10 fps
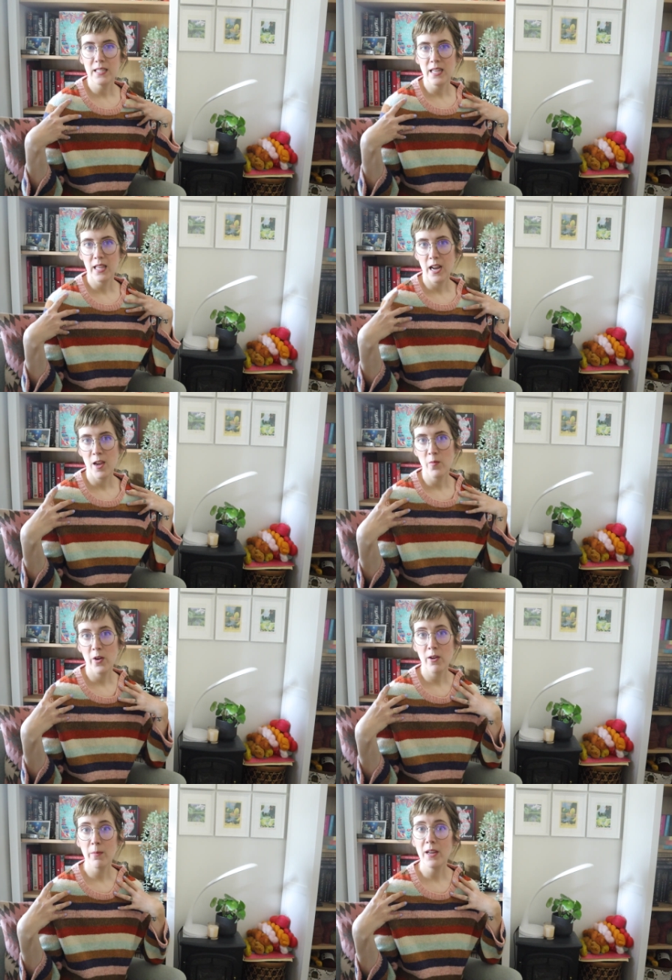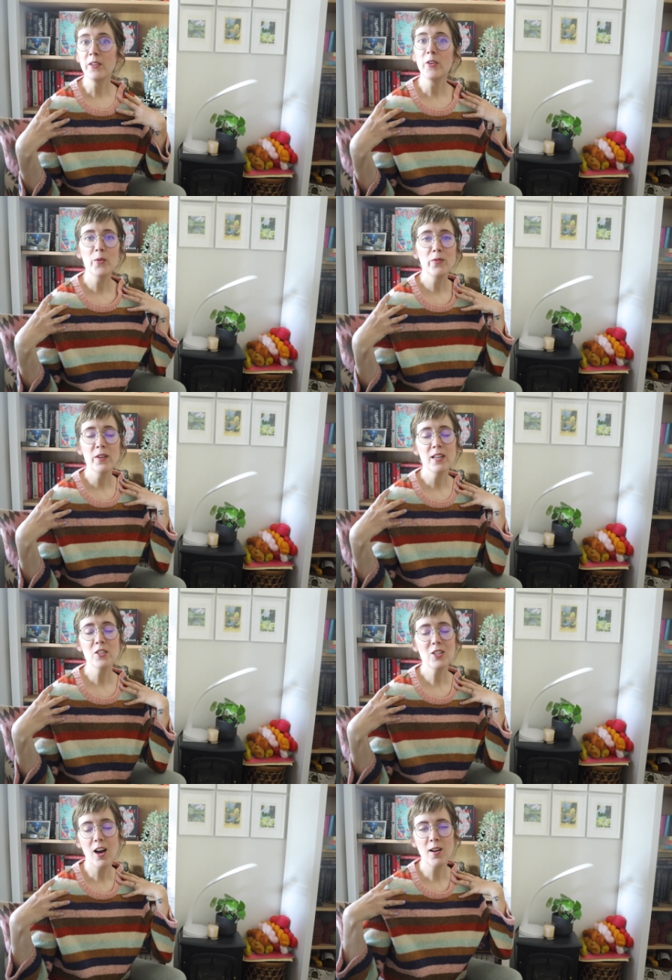saying that I'm wearing my new
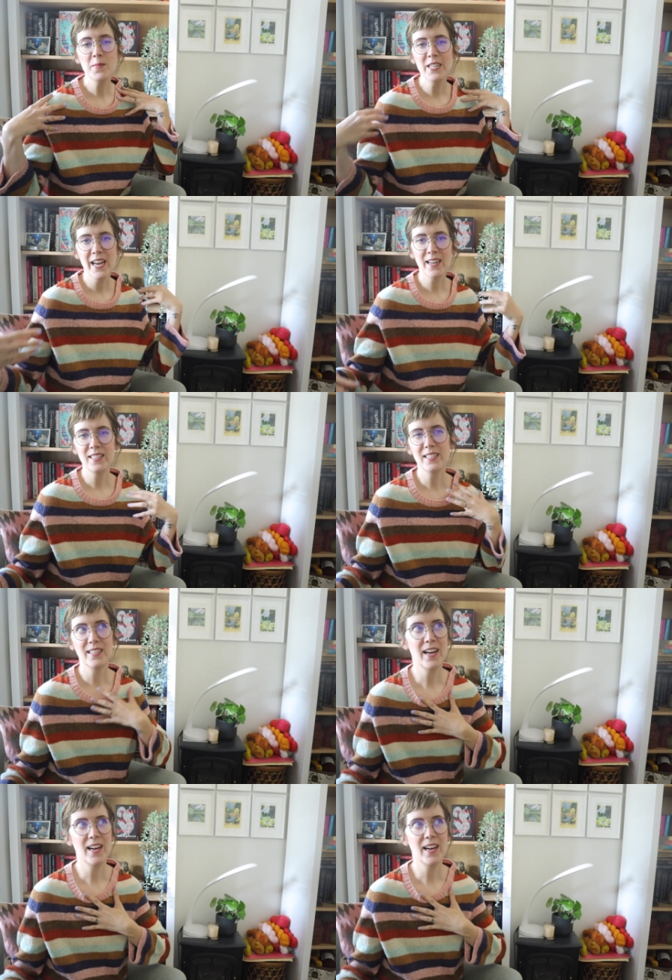finished object.